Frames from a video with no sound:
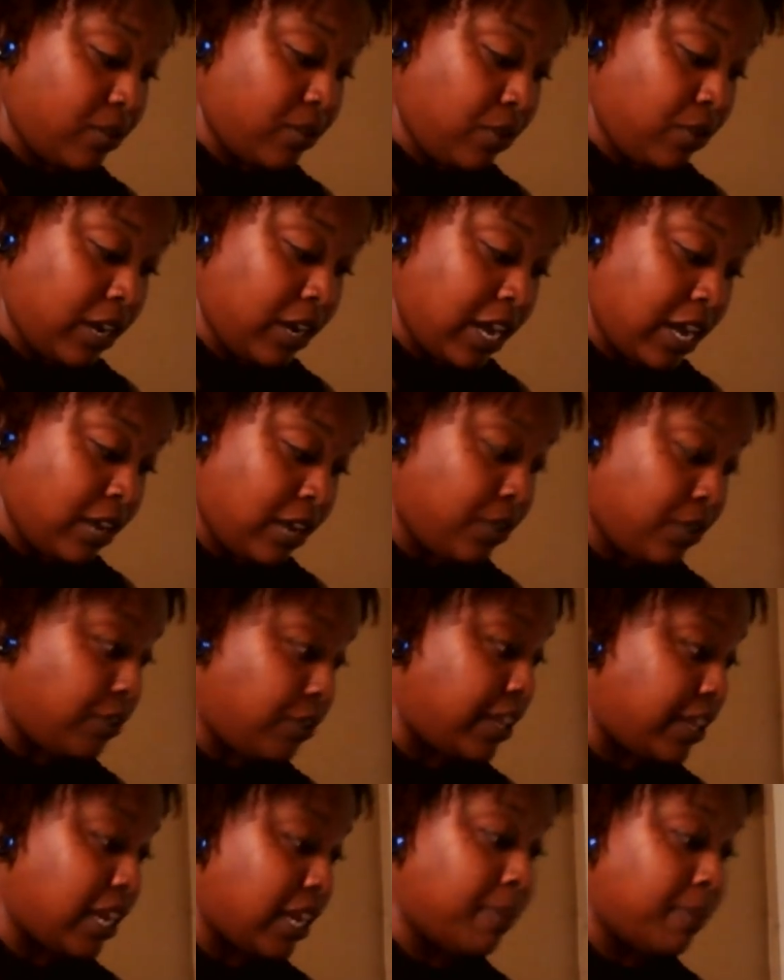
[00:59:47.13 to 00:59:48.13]
You know how long you
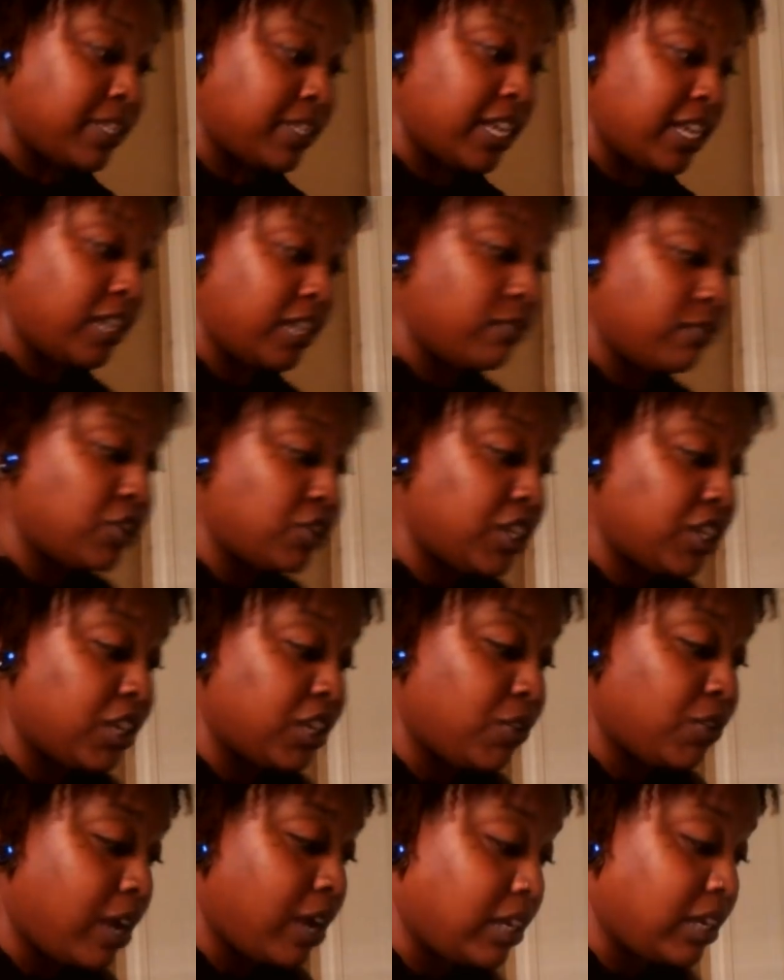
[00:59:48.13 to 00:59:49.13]
think I'm gonna take your shit?
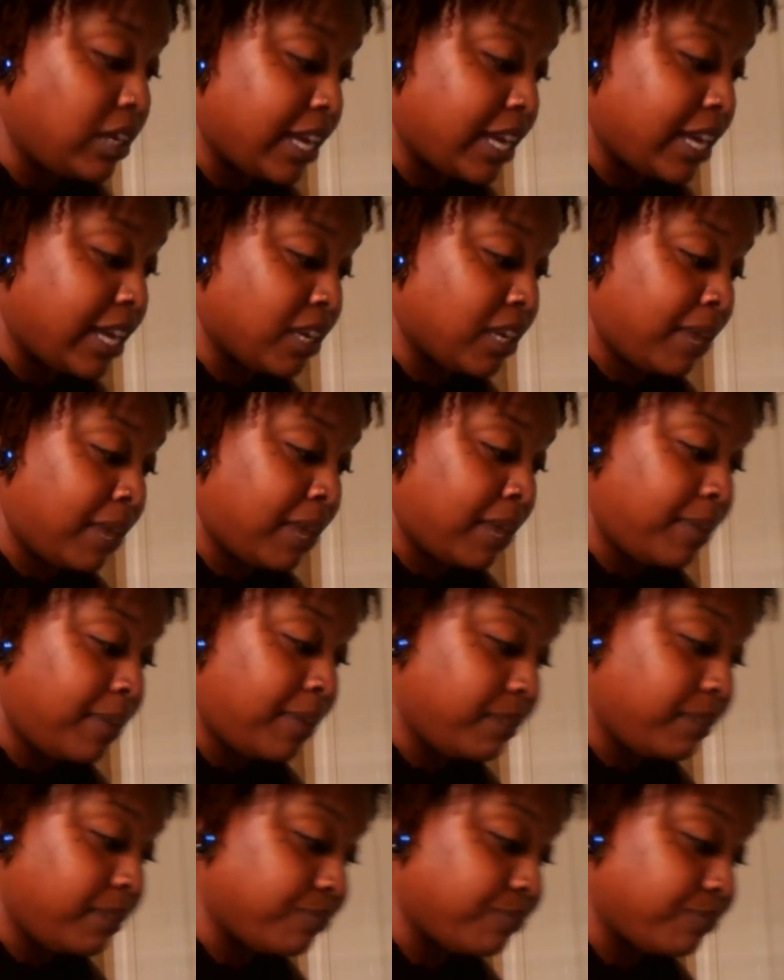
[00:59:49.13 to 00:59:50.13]
You only like your mammy?